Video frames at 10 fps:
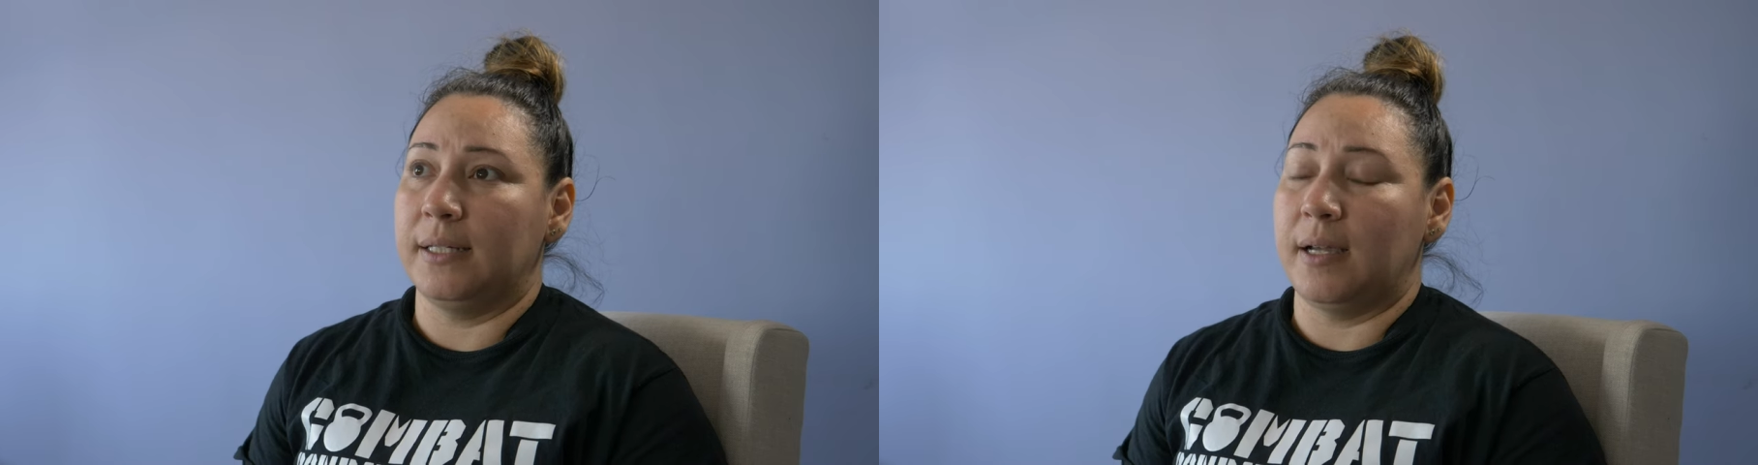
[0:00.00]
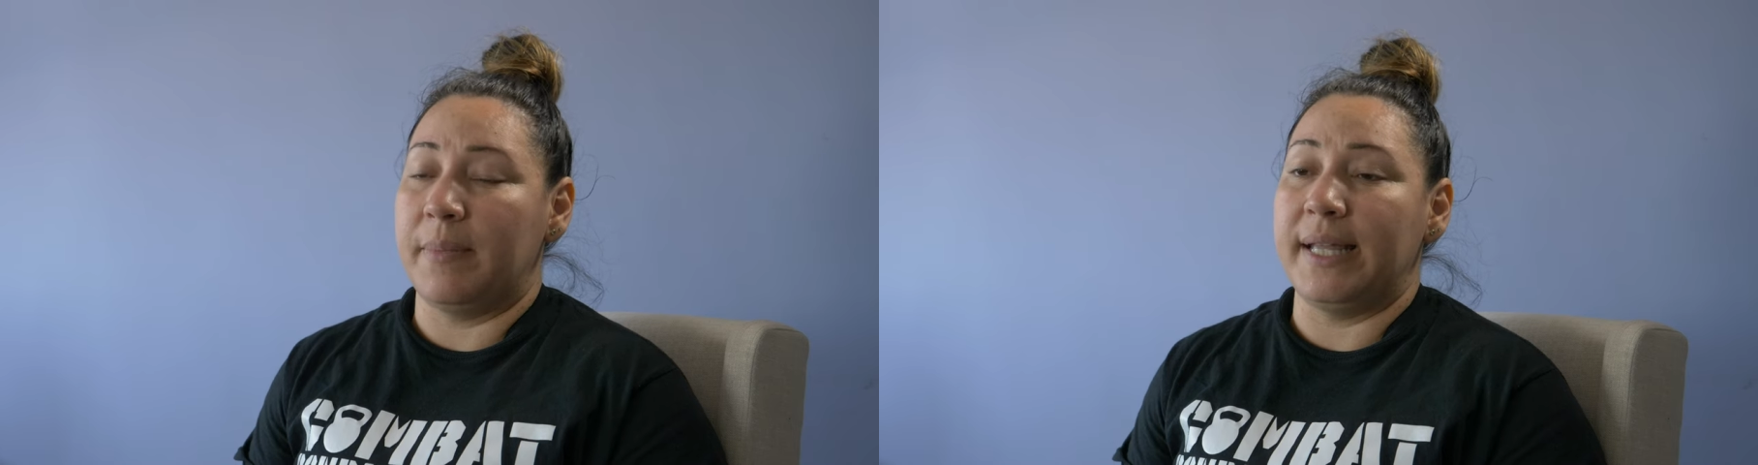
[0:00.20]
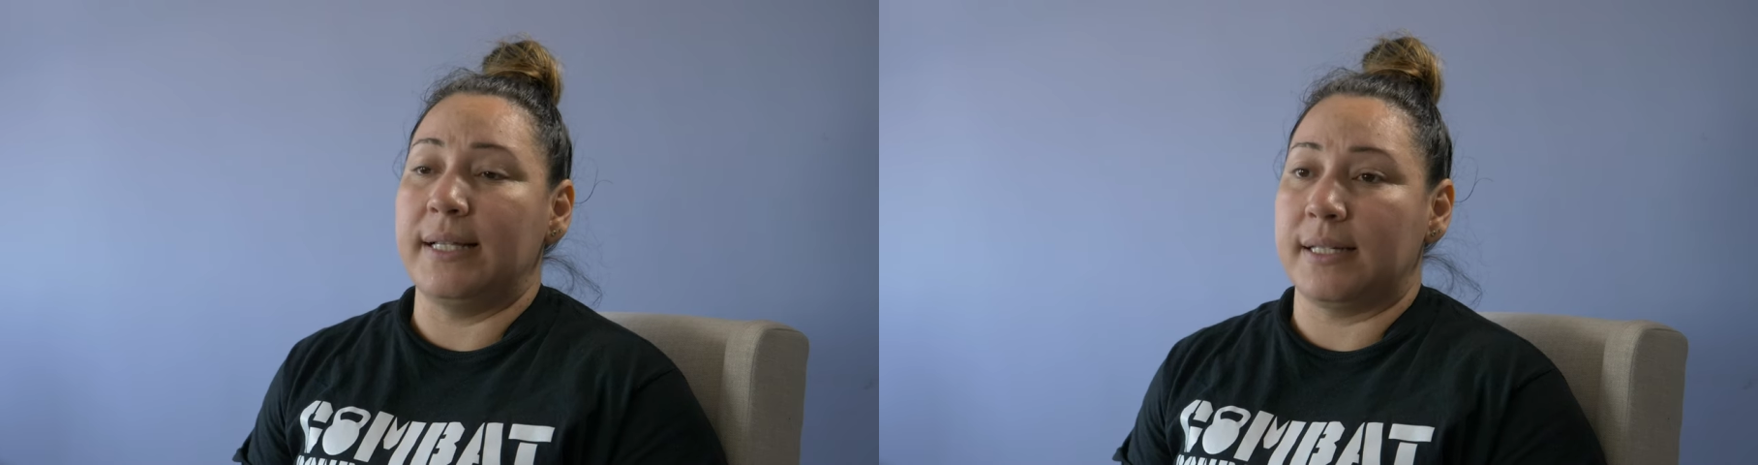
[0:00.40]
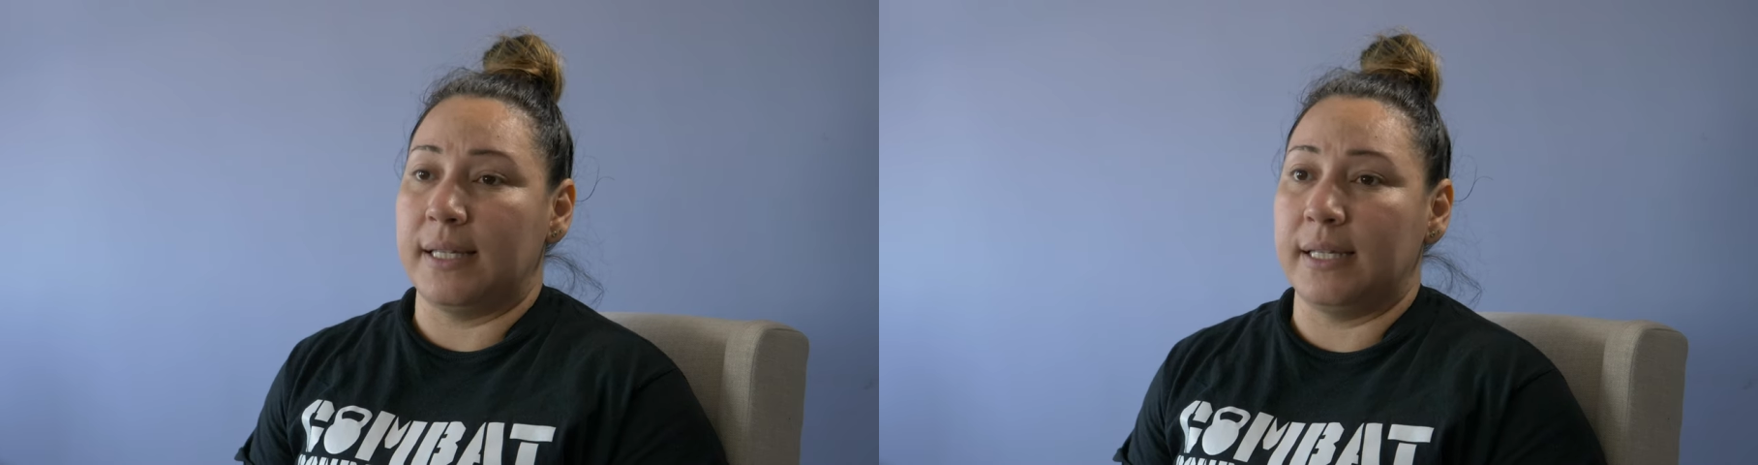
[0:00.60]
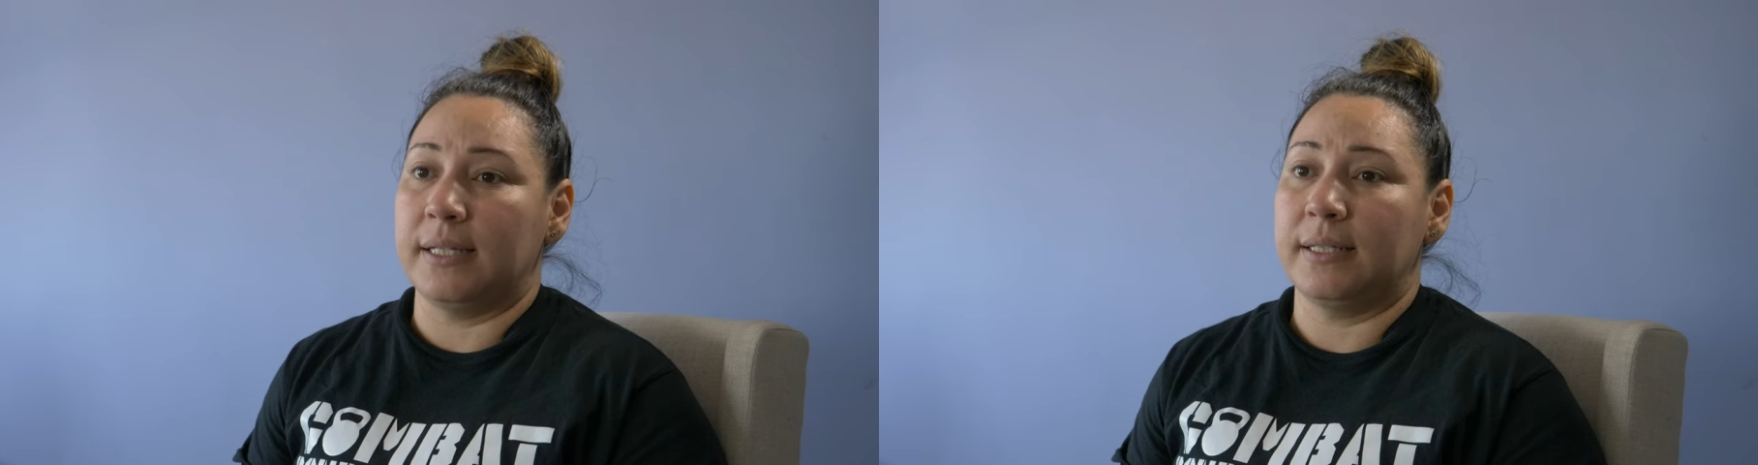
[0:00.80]

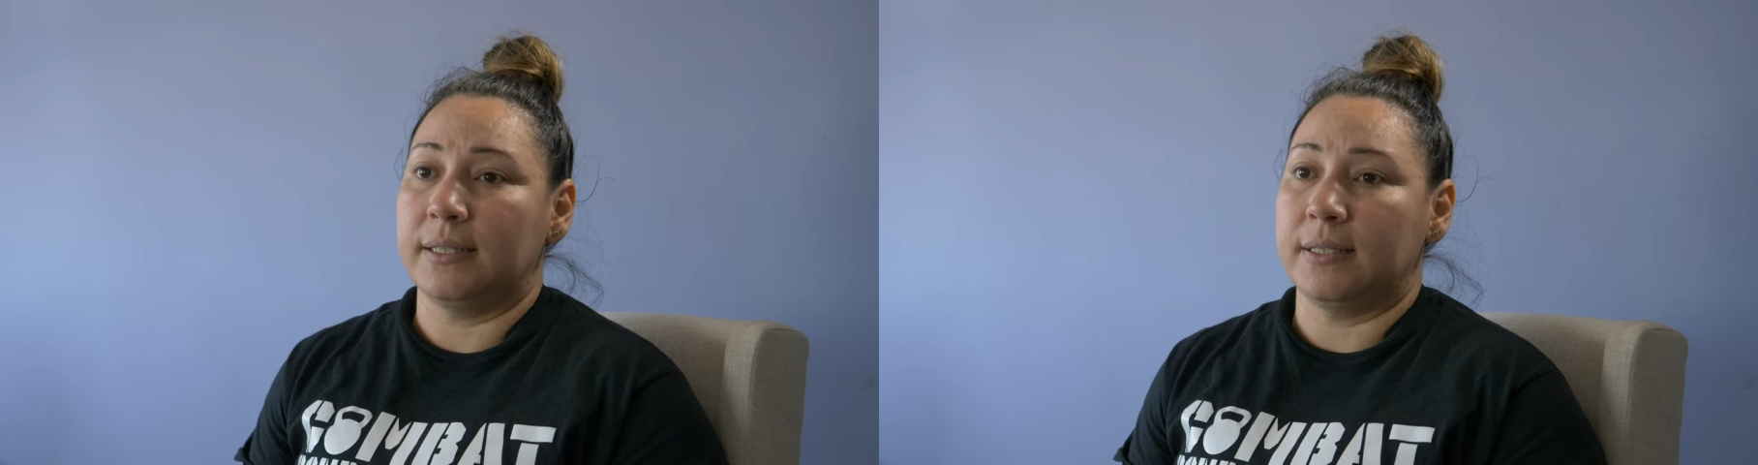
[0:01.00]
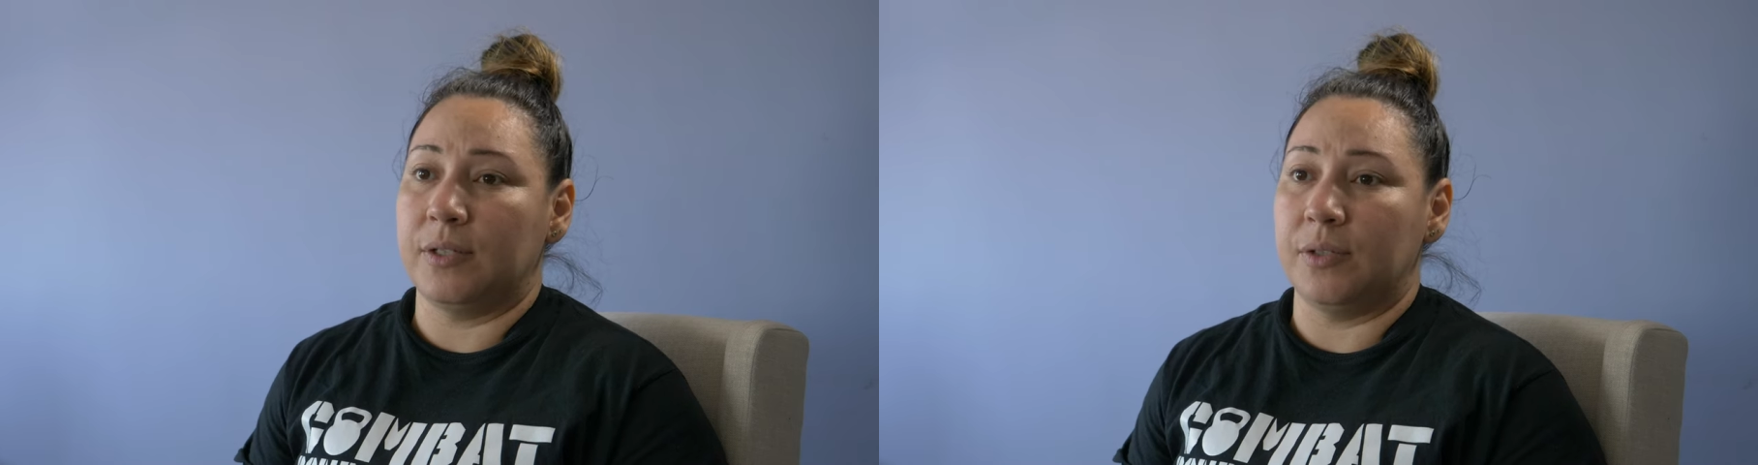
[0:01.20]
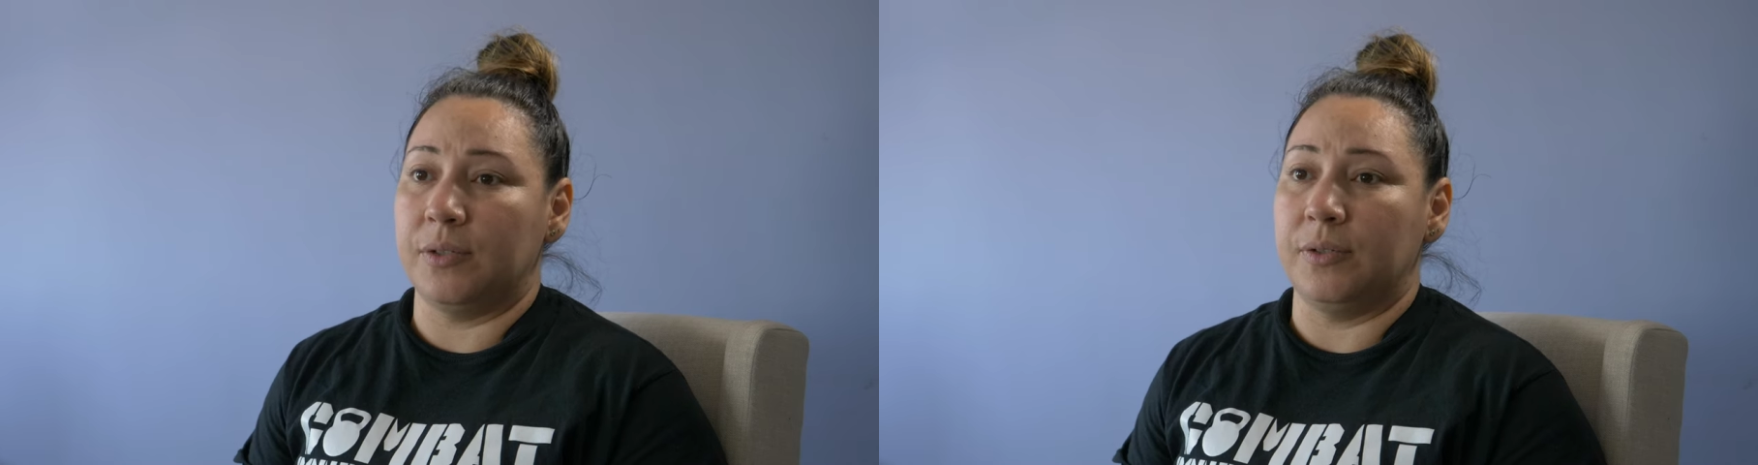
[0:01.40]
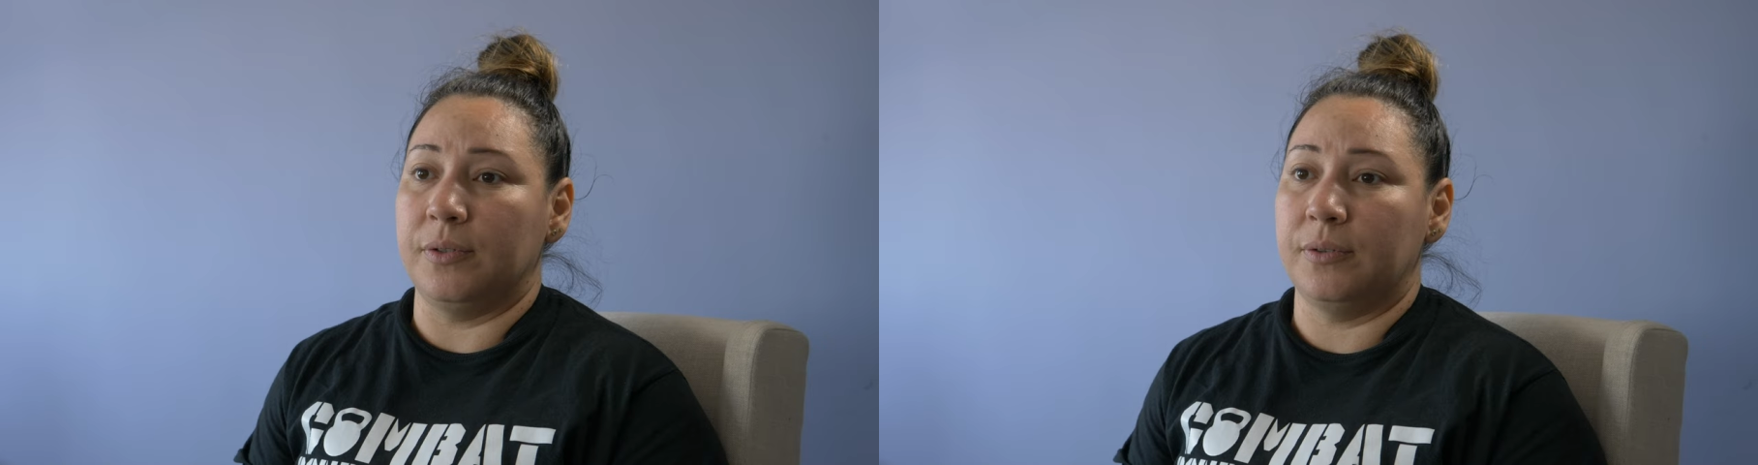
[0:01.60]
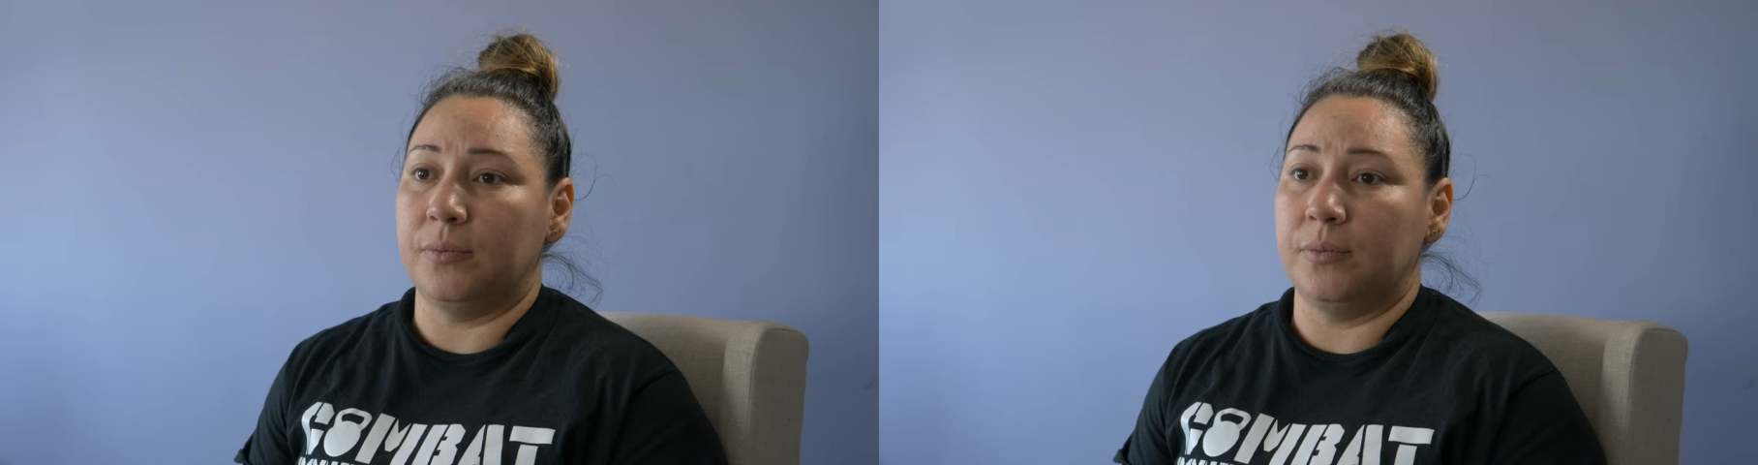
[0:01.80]
amazing to